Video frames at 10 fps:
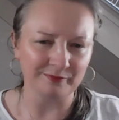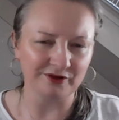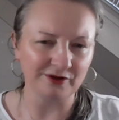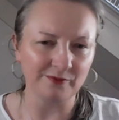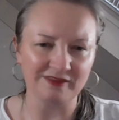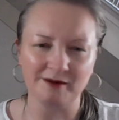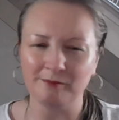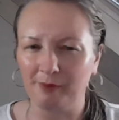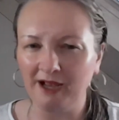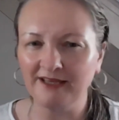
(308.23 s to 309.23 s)
you know, when
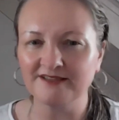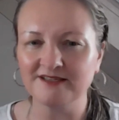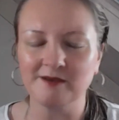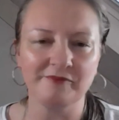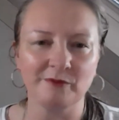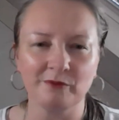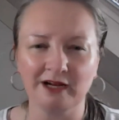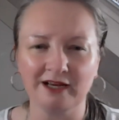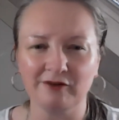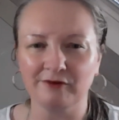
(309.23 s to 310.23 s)
they're buying something, what
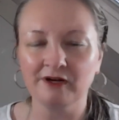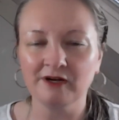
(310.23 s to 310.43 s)
kind of